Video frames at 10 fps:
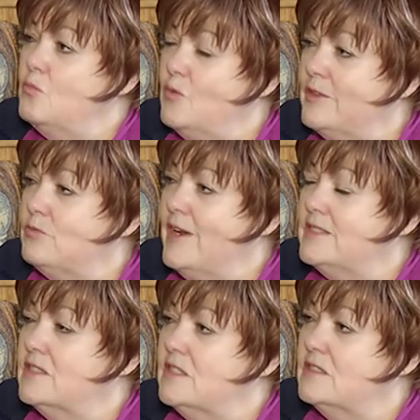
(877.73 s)
with
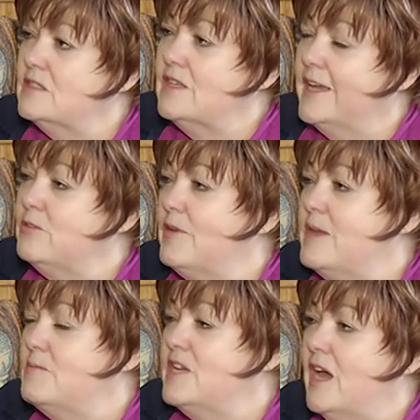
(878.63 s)
residents like
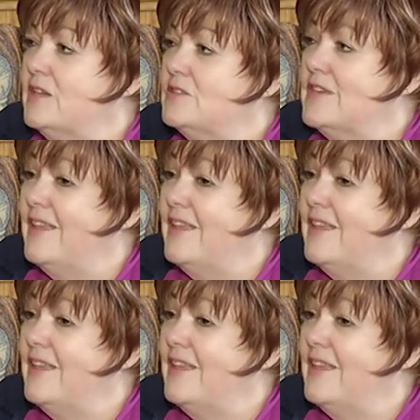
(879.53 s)
Raymond has,